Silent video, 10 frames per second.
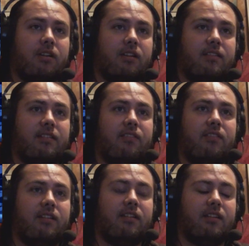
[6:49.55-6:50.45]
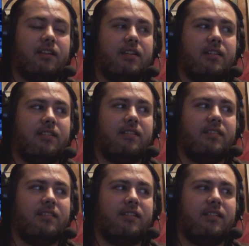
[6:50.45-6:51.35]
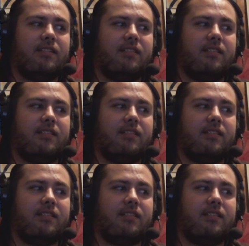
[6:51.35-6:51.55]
He's even getting, like,